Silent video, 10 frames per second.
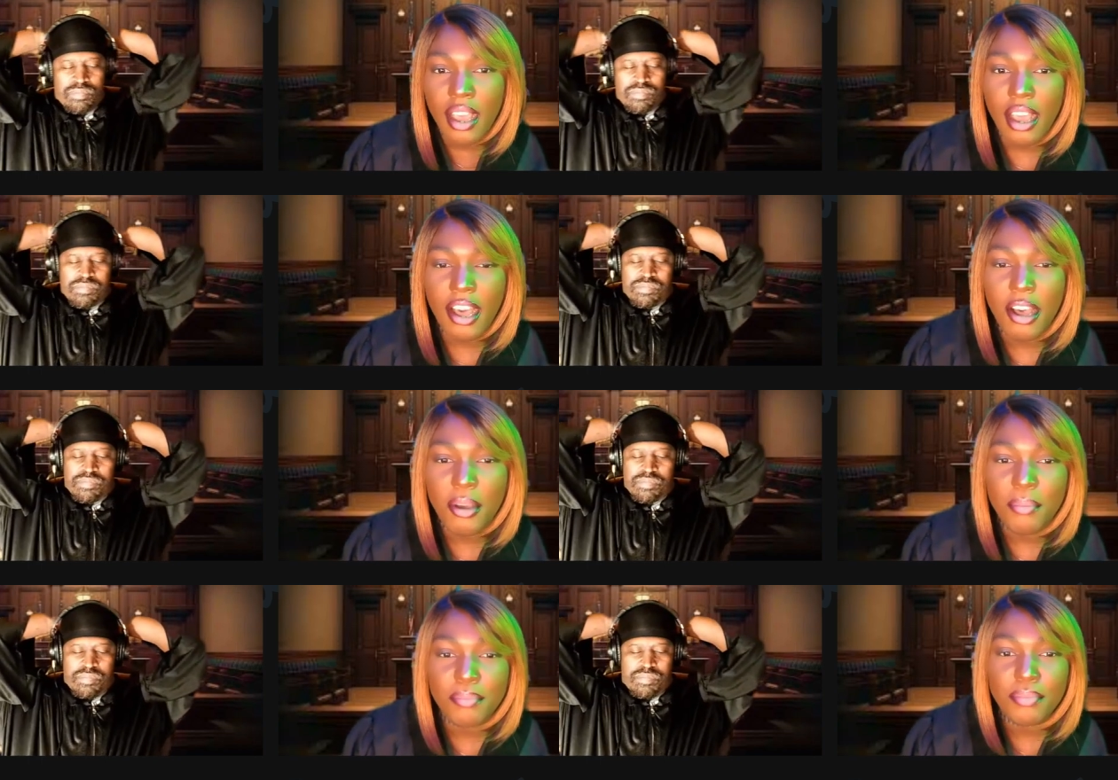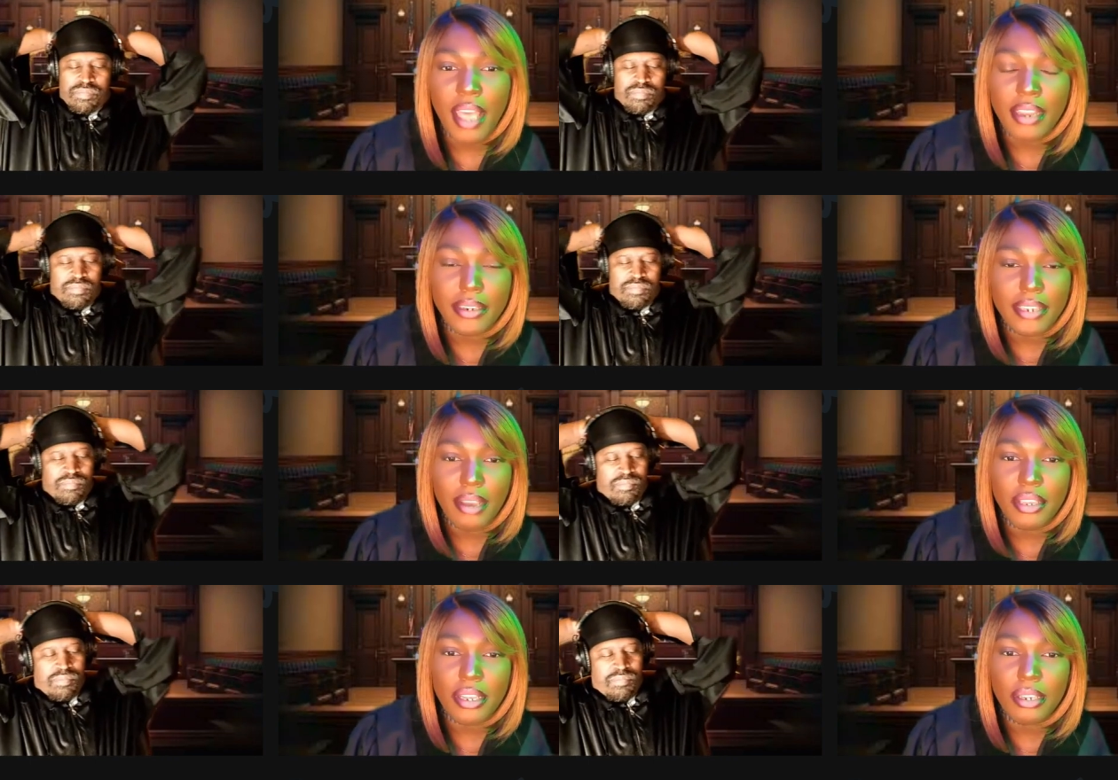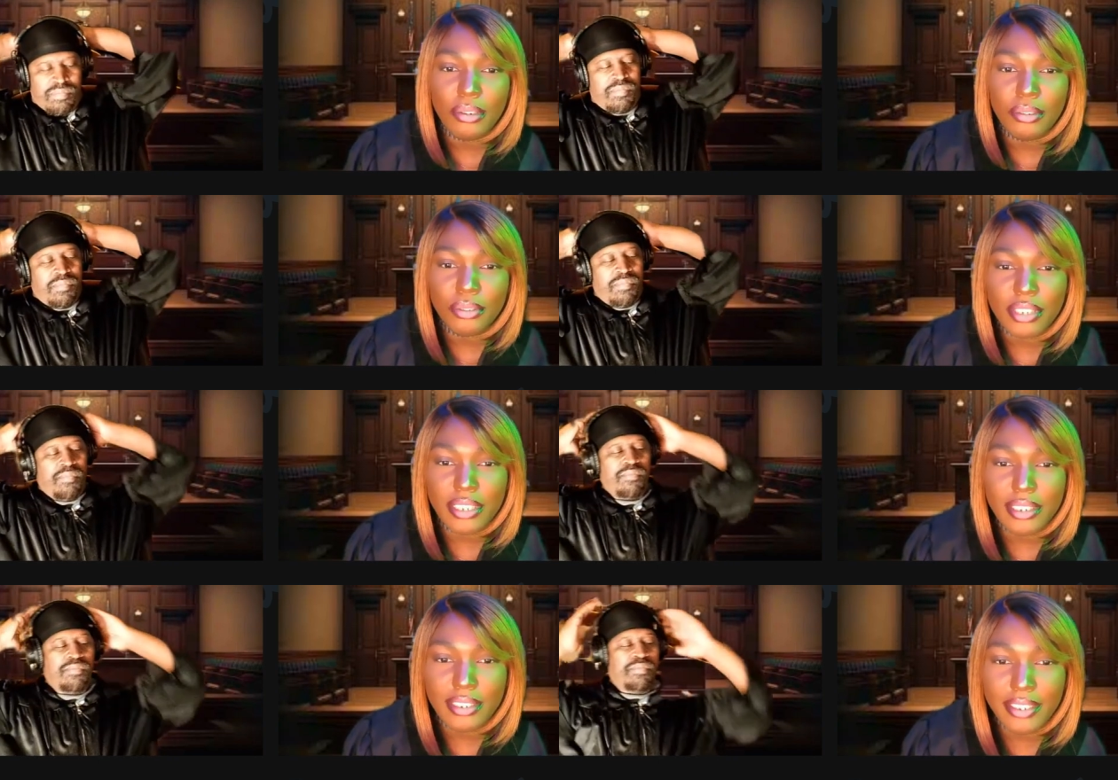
Speaker 1: I liked how he closed it.